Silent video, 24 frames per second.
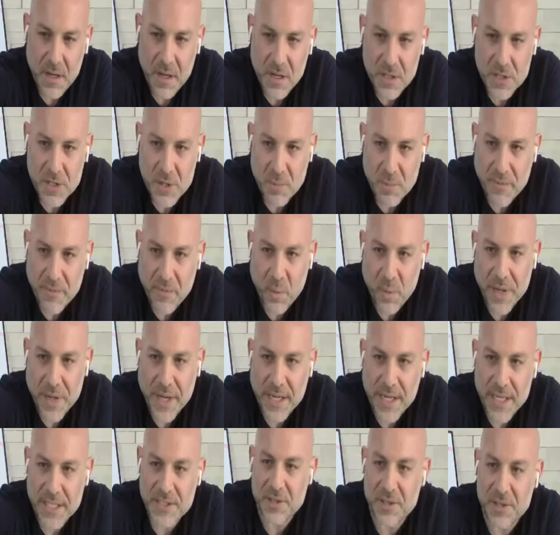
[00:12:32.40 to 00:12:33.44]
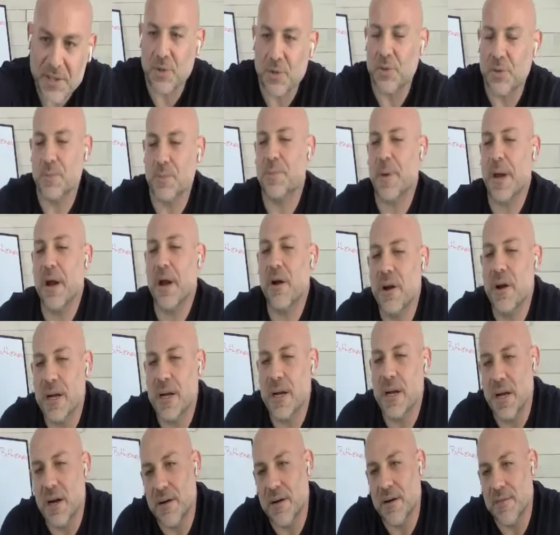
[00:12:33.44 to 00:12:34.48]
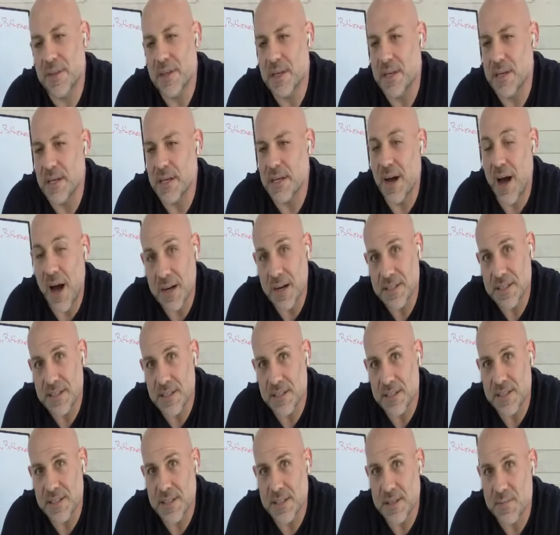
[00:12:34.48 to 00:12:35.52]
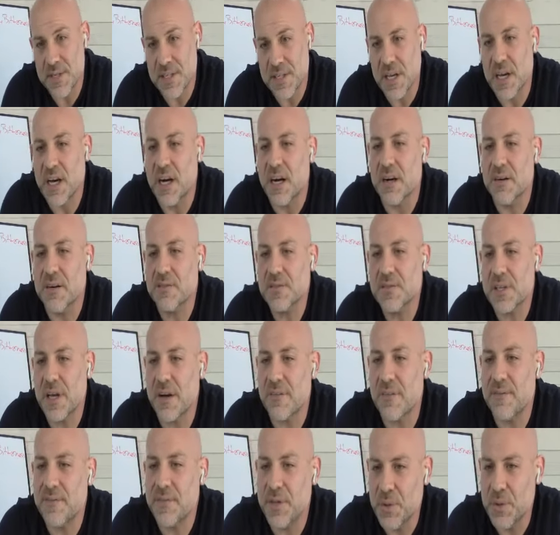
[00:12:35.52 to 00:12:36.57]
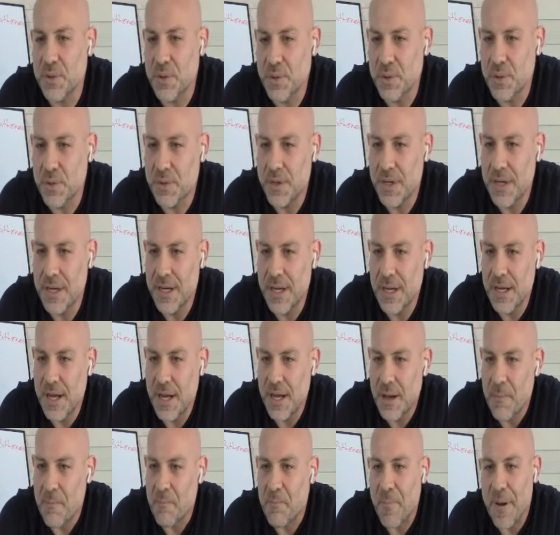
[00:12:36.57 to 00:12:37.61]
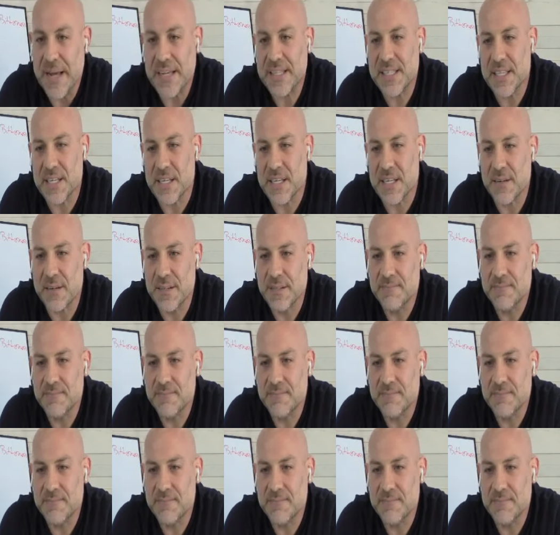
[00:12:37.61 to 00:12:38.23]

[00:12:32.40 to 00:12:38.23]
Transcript: So before we get into the pairing of the cocktails themselves, a few basics